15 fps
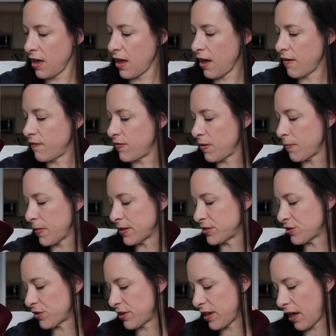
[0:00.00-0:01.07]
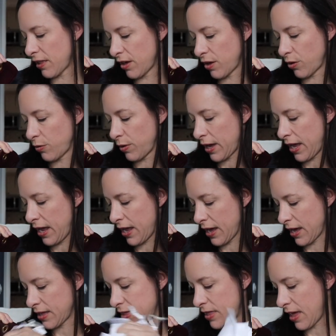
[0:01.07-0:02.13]
of the mustard yellow.
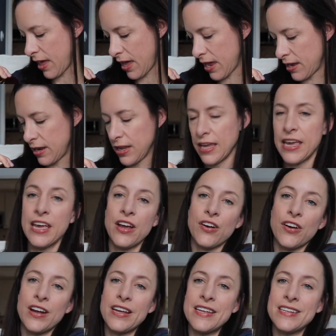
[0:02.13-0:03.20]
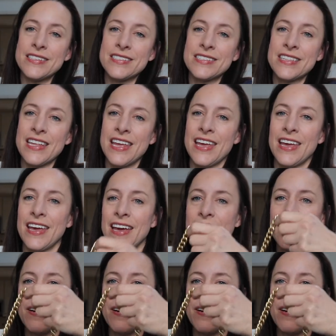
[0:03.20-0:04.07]
And then here is the,